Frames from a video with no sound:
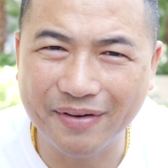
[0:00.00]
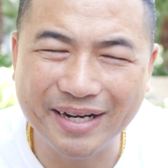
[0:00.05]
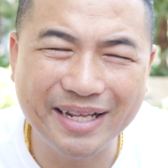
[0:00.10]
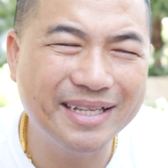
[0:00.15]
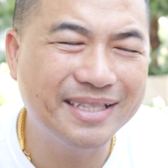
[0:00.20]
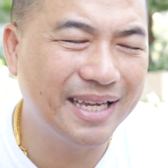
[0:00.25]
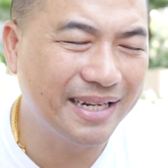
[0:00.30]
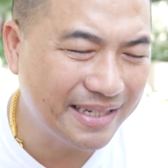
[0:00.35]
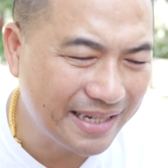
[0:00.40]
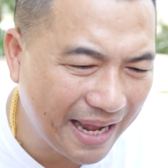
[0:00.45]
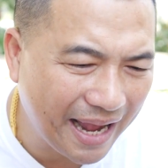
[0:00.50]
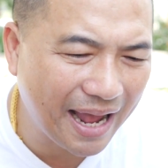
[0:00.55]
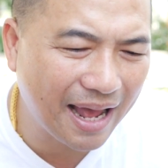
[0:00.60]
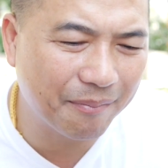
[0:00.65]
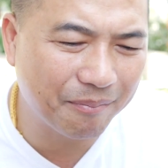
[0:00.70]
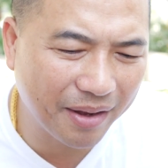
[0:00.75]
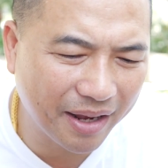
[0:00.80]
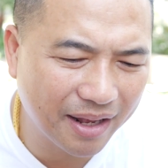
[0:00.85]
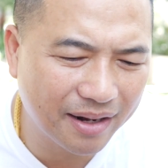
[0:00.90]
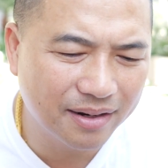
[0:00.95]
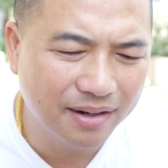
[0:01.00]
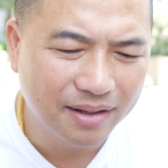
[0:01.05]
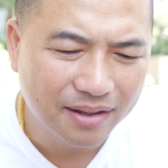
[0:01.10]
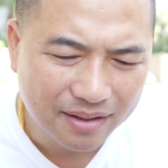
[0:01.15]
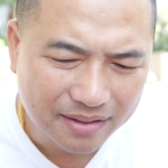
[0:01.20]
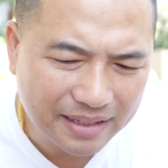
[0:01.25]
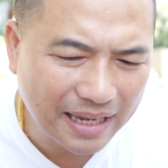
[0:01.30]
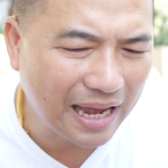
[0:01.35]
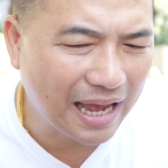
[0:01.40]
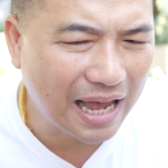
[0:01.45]
And he said, yeah, man,
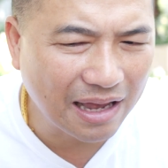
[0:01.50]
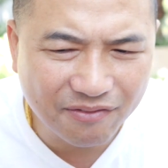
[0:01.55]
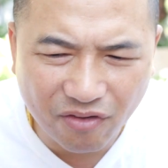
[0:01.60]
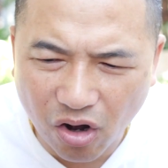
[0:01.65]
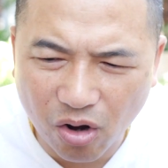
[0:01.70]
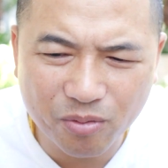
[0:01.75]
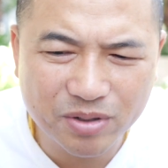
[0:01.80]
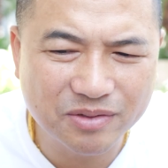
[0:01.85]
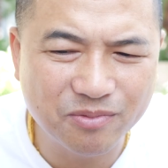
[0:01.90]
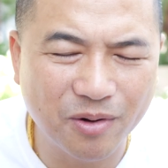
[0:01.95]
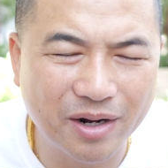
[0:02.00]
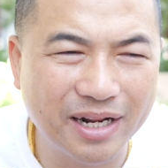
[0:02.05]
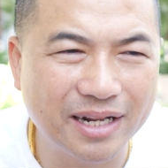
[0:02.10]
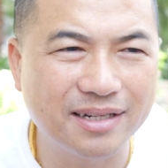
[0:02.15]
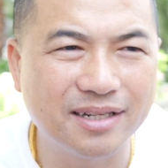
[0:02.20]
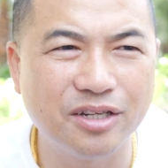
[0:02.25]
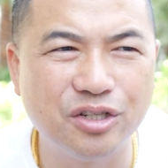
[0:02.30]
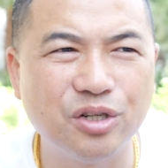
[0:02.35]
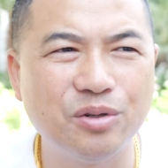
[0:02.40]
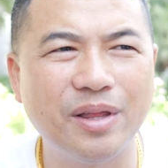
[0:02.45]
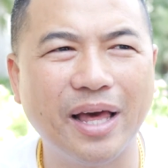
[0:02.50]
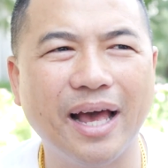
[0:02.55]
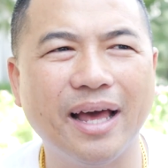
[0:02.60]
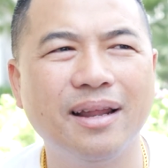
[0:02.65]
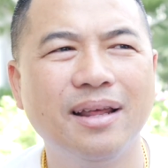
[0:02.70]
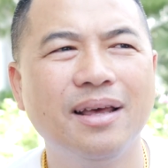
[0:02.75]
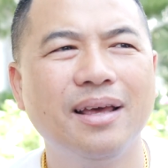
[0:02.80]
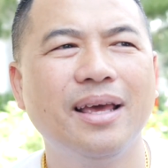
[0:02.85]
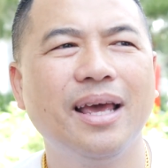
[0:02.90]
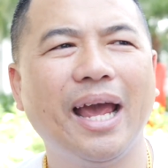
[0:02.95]
yeah, I've always wanted to do that.